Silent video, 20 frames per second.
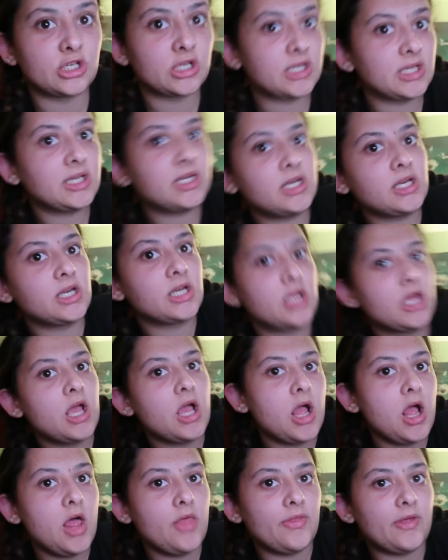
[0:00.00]
chicken
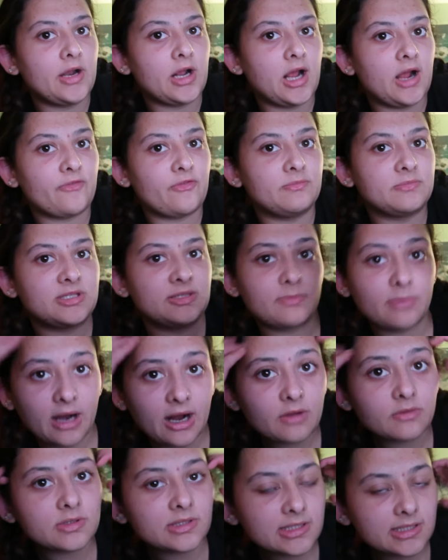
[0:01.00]
that I got from
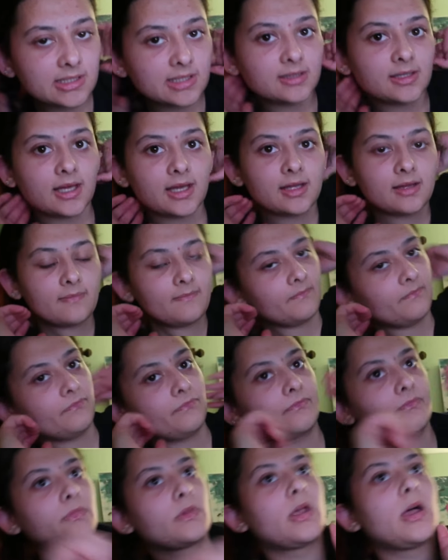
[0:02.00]
Sprouts.
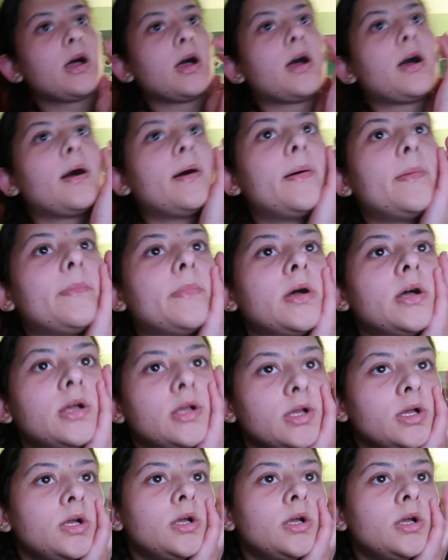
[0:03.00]
Waiting